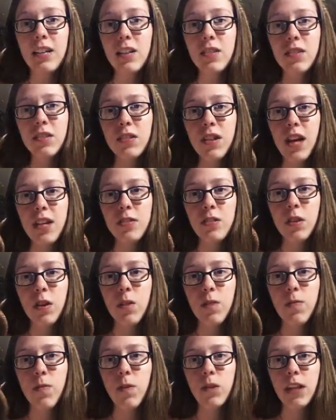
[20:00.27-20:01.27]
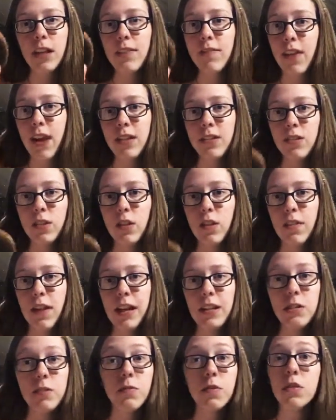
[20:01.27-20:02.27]
It does look nicer for like fancier
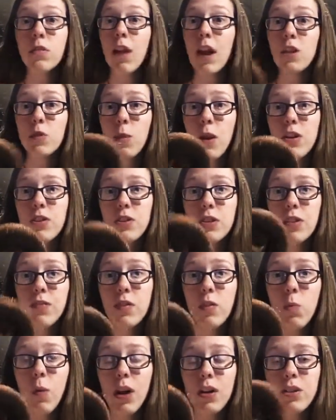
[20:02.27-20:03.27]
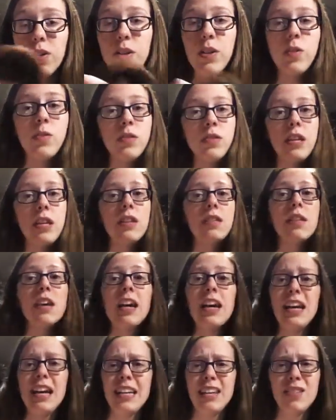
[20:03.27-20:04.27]
events, for graduation, if you want to use these.
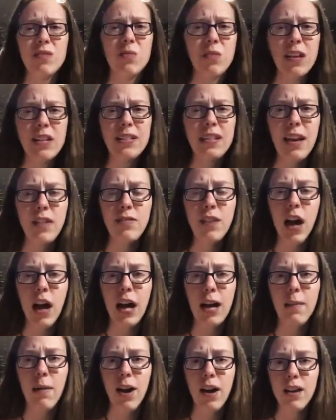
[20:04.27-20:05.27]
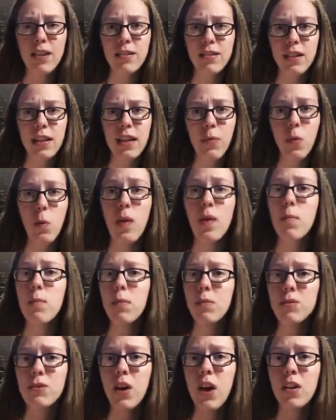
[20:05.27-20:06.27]
It doesn't really save time, honestly. The way that
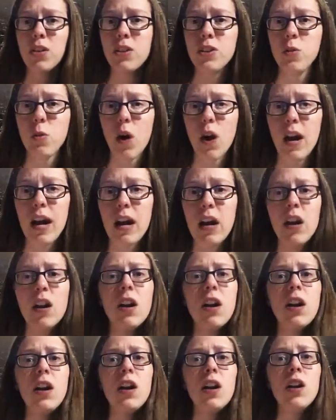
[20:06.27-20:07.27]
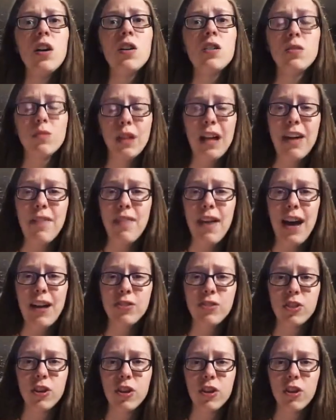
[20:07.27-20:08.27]
we were taught to do our hair, it's a lot
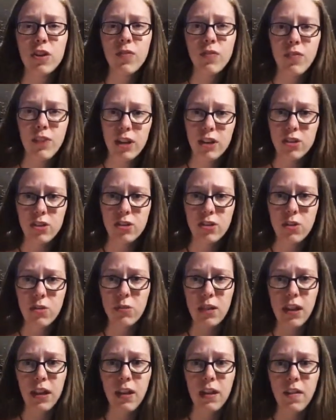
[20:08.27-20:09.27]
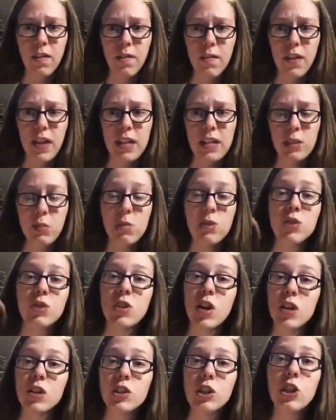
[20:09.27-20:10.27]
faster than just using this,
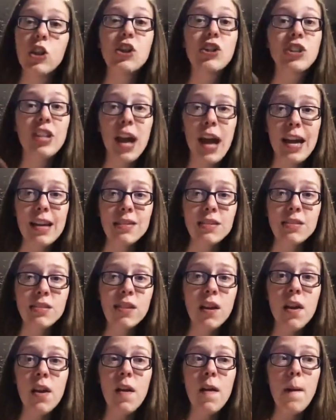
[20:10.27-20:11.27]
which does look nice,